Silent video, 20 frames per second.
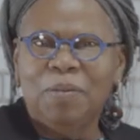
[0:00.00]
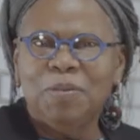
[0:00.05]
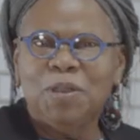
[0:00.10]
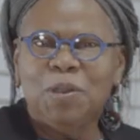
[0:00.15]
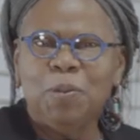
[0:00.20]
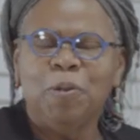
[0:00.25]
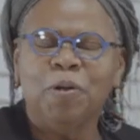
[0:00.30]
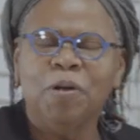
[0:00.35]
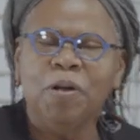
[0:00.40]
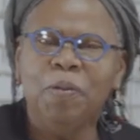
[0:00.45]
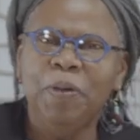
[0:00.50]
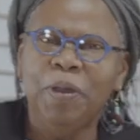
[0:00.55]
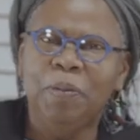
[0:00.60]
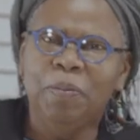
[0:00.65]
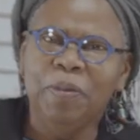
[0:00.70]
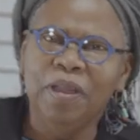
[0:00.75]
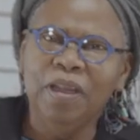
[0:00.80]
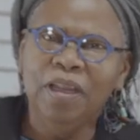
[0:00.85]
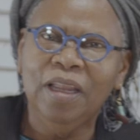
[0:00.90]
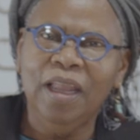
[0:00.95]
I'm Deborah
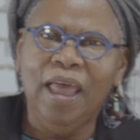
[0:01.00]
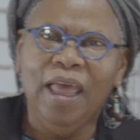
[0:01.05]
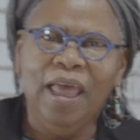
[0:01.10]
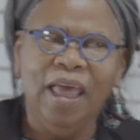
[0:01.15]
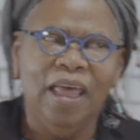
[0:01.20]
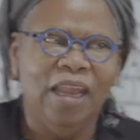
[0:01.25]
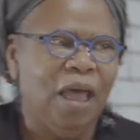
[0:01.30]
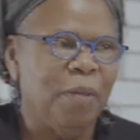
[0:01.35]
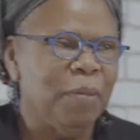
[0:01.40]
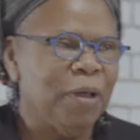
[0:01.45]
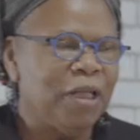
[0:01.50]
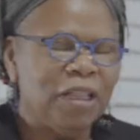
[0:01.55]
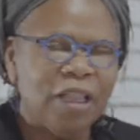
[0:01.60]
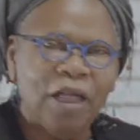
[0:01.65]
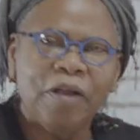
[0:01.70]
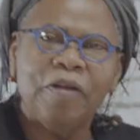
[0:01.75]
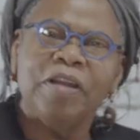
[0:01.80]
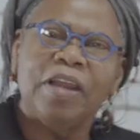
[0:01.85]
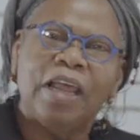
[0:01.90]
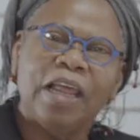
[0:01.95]
Pittman, and I'm a
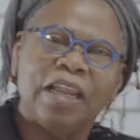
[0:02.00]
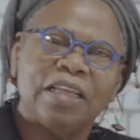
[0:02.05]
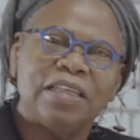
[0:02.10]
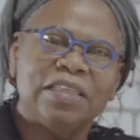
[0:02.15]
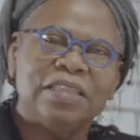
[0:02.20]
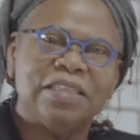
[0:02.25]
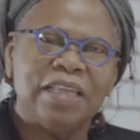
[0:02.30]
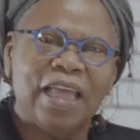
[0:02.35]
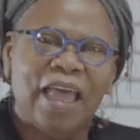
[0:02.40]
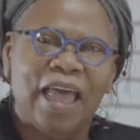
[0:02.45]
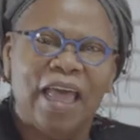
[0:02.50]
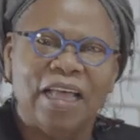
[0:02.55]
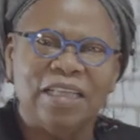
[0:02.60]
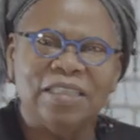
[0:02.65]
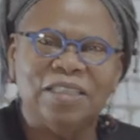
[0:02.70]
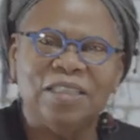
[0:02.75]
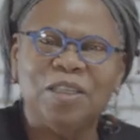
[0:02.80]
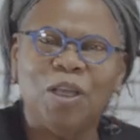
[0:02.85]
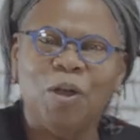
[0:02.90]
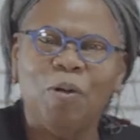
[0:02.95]
clarinetist,
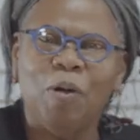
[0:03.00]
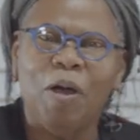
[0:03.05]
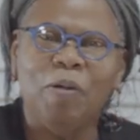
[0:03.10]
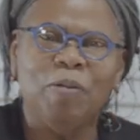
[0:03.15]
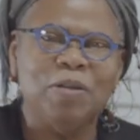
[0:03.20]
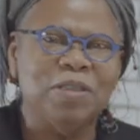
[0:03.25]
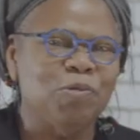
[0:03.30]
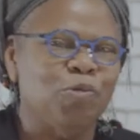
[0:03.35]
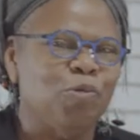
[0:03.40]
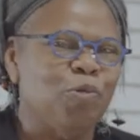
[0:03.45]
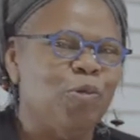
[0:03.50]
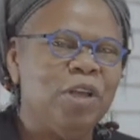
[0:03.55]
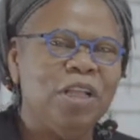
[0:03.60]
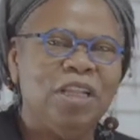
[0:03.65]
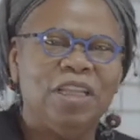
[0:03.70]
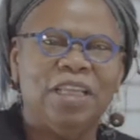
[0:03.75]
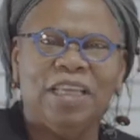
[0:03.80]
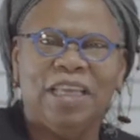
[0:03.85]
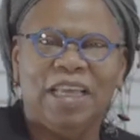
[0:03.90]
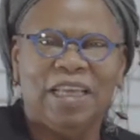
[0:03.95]
and so I was
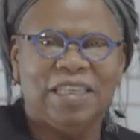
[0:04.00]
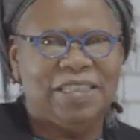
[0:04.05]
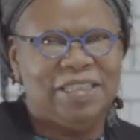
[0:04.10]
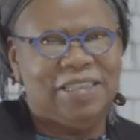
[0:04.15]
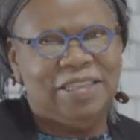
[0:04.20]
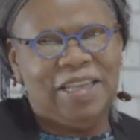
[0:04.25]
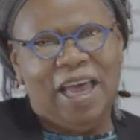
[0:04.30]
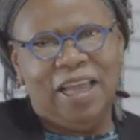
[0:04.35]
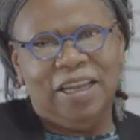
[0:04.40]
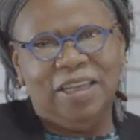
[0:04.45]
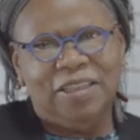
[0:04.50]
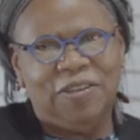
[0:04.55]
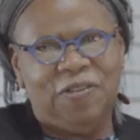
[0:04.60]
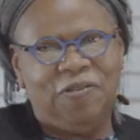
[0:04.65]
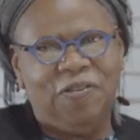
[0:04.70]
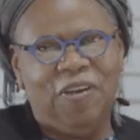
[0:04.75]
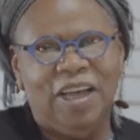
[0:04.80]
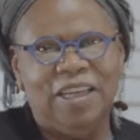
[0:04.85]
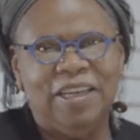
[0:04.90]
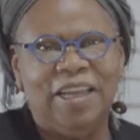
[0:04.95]
really ecstatic
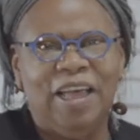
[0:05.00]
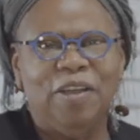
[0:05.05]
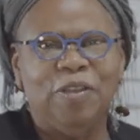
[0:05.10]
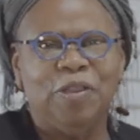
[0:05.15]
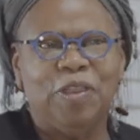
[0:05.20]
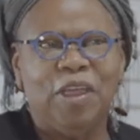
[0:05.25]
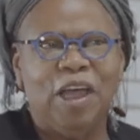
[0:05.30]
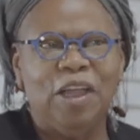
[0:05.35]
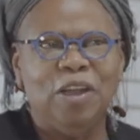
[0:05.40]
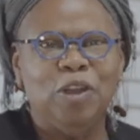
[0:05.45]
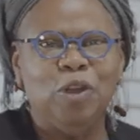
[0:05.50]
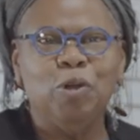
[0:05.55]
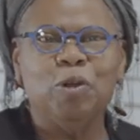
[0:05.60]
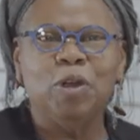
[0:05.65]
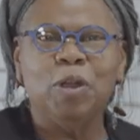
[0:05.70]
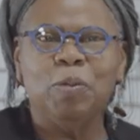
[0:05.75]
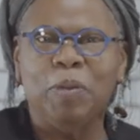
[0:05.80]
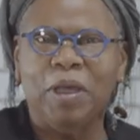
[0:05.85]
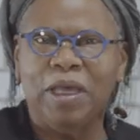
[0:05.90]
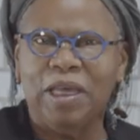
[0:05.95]
to find out that you
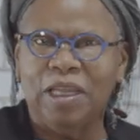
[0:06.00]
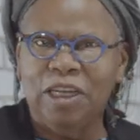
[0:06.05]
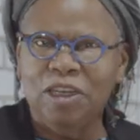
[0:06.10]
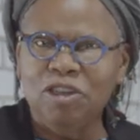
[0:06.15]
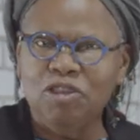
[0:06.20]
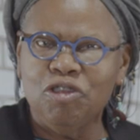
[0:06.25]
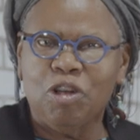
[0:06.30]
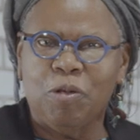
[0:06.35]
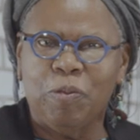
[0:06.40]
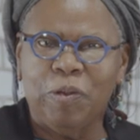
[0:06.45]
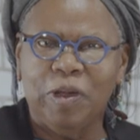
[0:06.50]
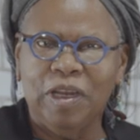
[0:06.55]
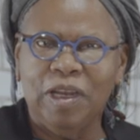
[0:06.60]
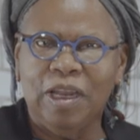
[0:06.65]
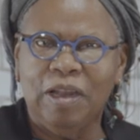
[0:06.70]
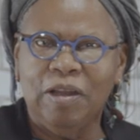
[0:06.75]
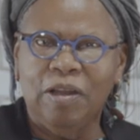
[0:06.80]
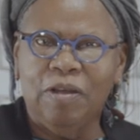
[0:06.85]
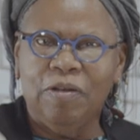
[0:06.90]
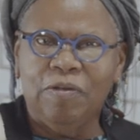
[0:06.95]
could make an instrument
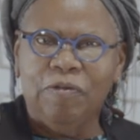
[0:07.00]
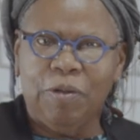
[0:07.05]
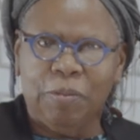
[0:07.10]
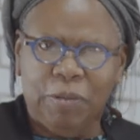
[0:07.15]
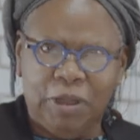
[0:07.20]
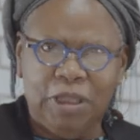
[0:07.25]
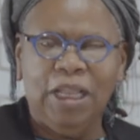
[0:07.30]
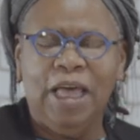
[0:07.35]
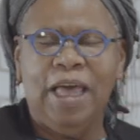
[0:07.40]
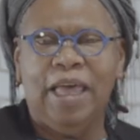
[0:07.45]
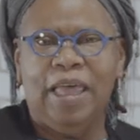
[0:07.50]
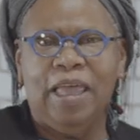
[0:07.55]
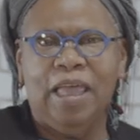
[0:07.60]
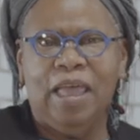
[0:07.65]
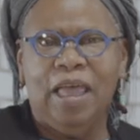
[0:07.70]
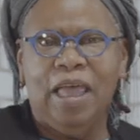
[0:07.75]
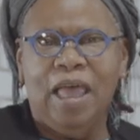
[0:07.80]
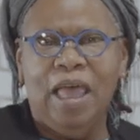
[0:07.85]
from clay.